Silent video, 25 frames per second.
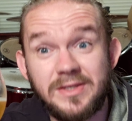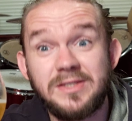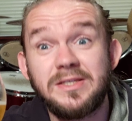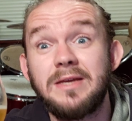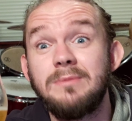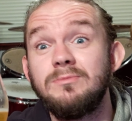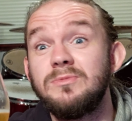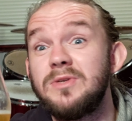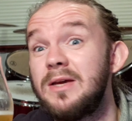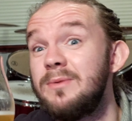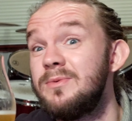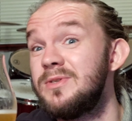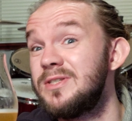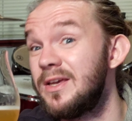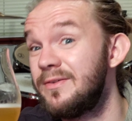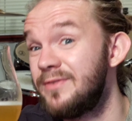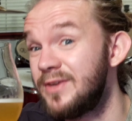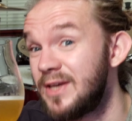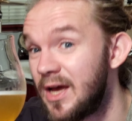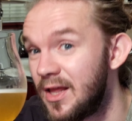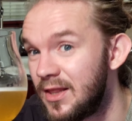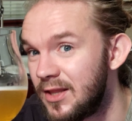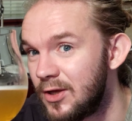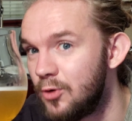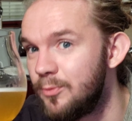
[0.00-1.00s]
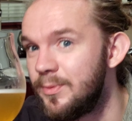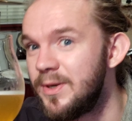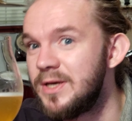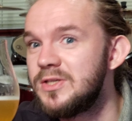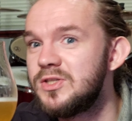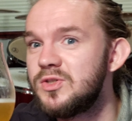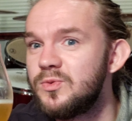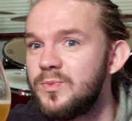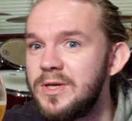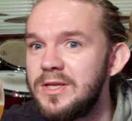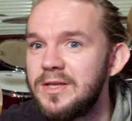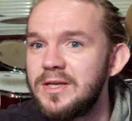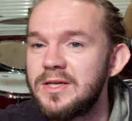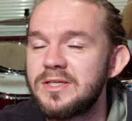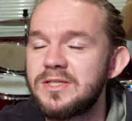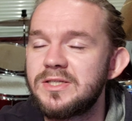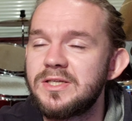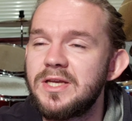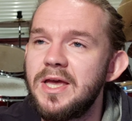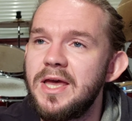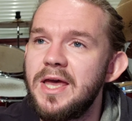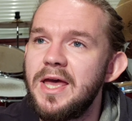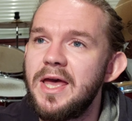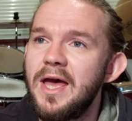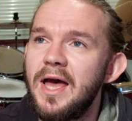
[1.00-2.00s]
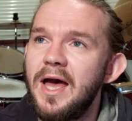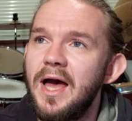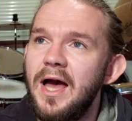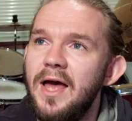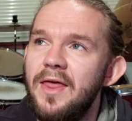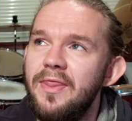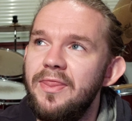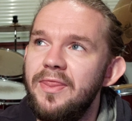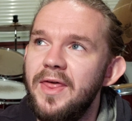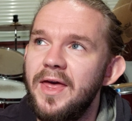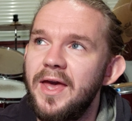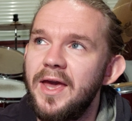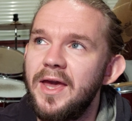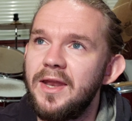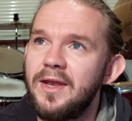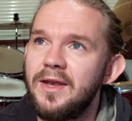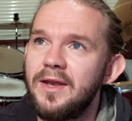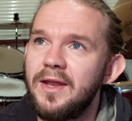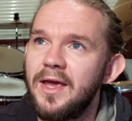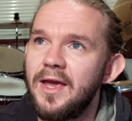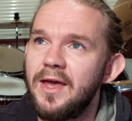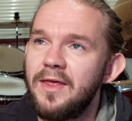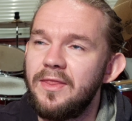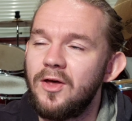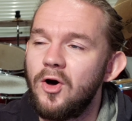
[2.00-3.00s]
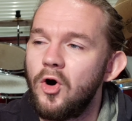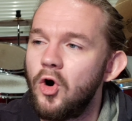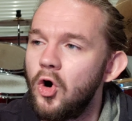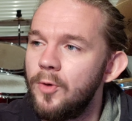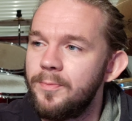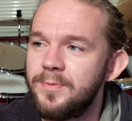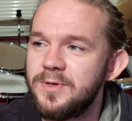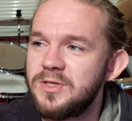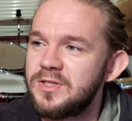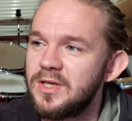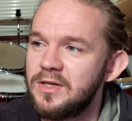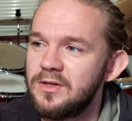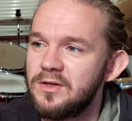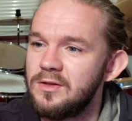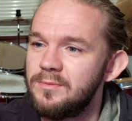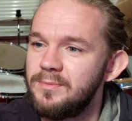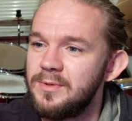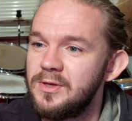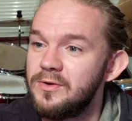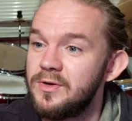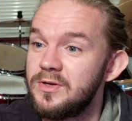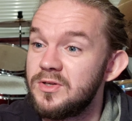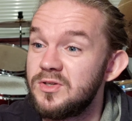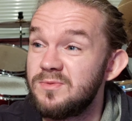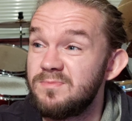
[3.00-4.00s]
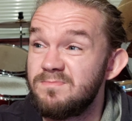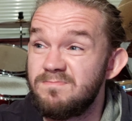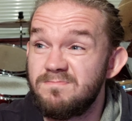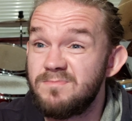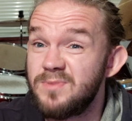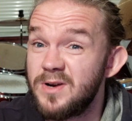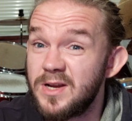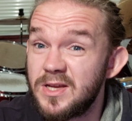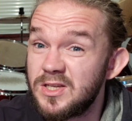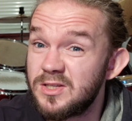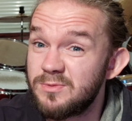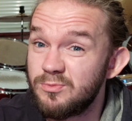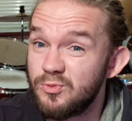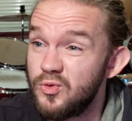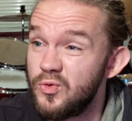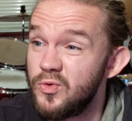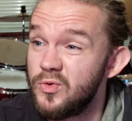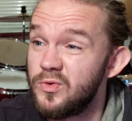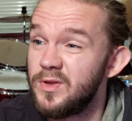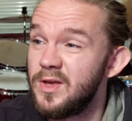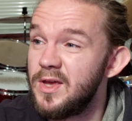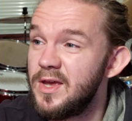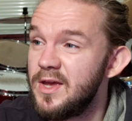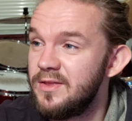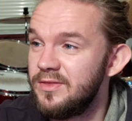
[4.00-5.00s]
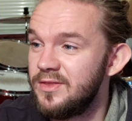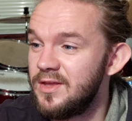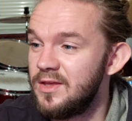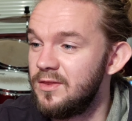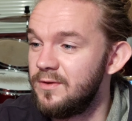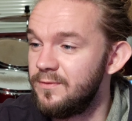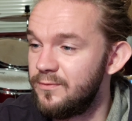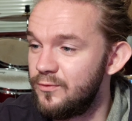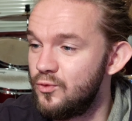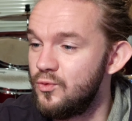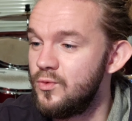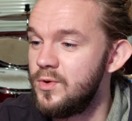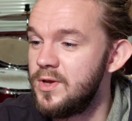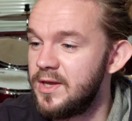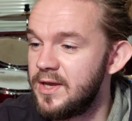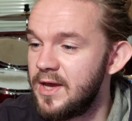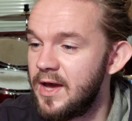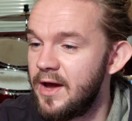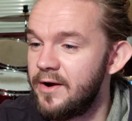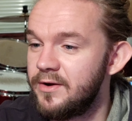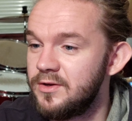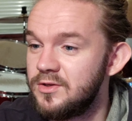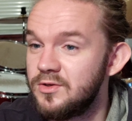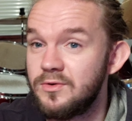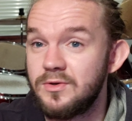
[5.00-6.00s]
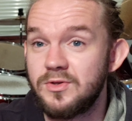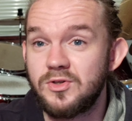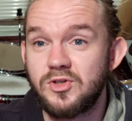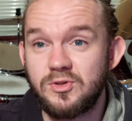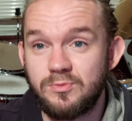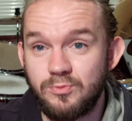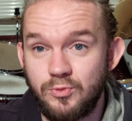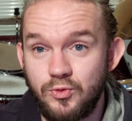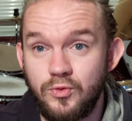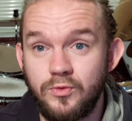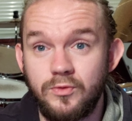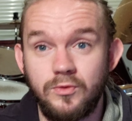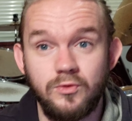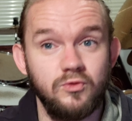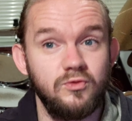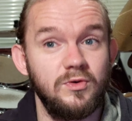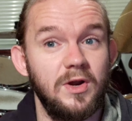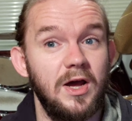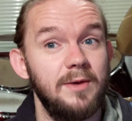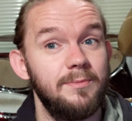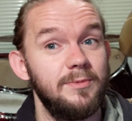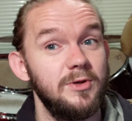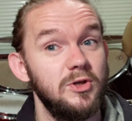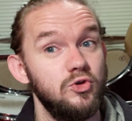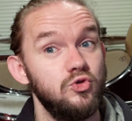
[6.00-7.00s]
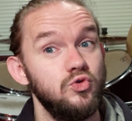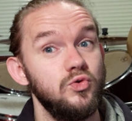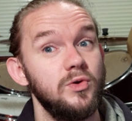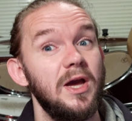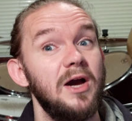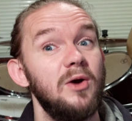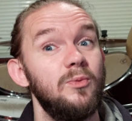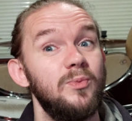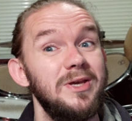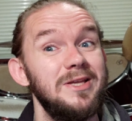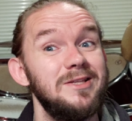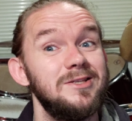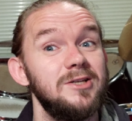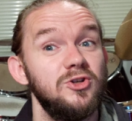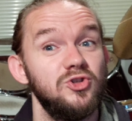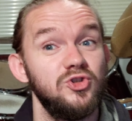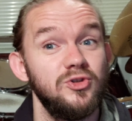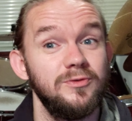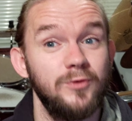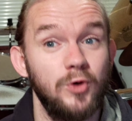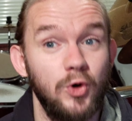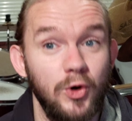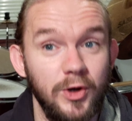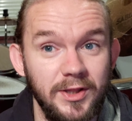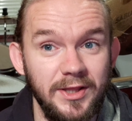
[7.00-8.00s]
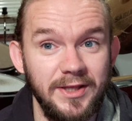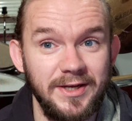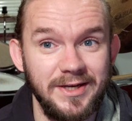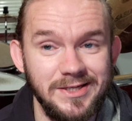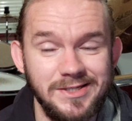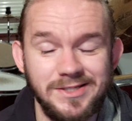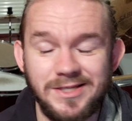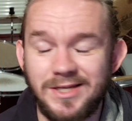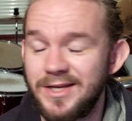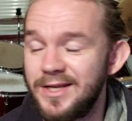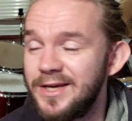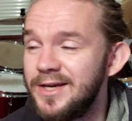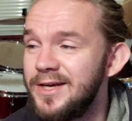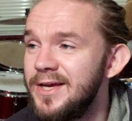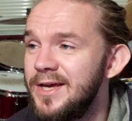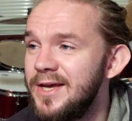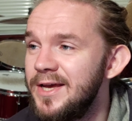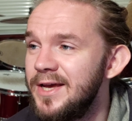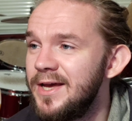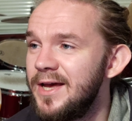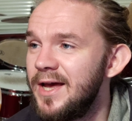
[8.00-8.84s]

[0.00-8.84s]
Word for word: same time as giving it a little bit of sweetness. And then the hoppy side of the beer is pretty smooth. Then the fruity character is smooth and dry, but you do get a wee touch of oiliness in it,